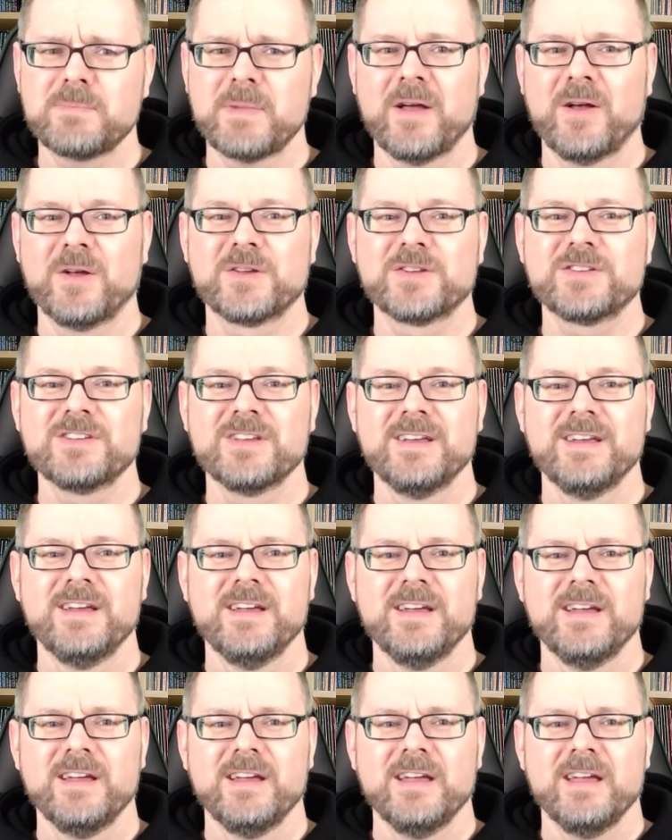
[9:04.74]
spells,
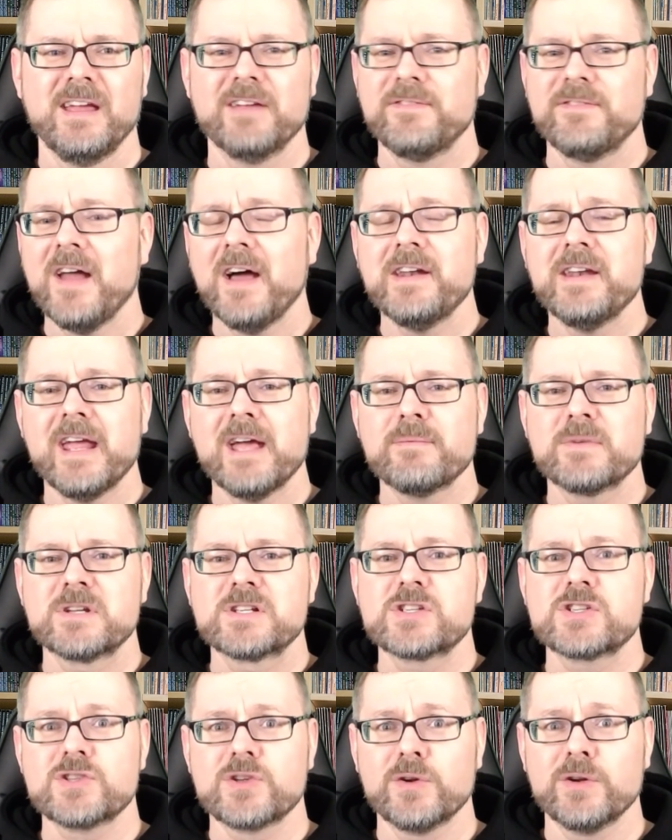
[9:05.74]
if not
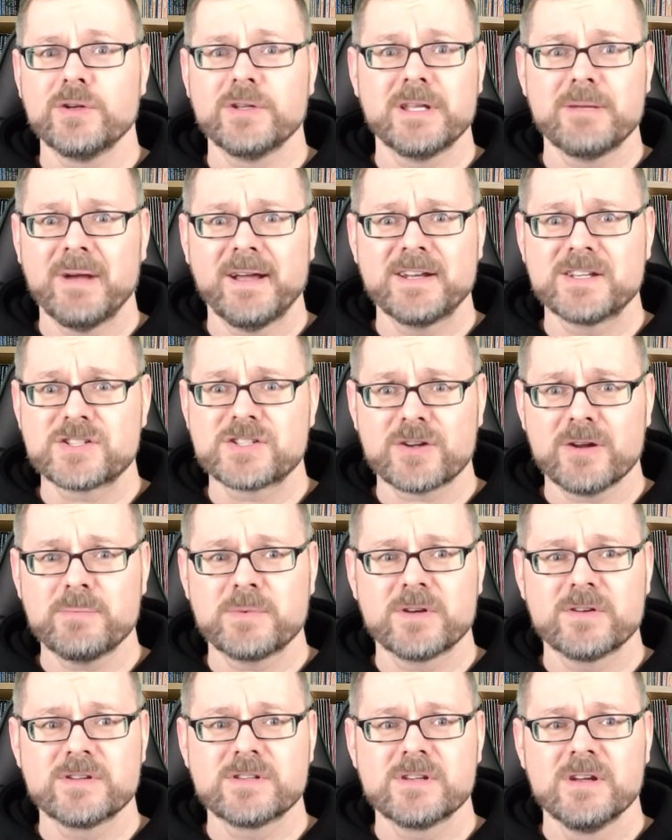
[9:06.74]
damaged certainly by
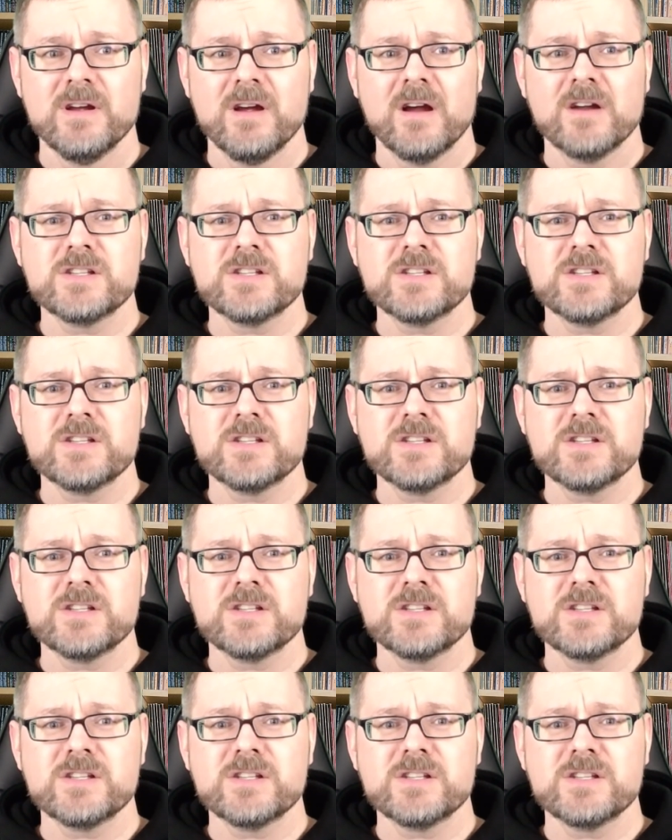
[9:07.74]
descriptors,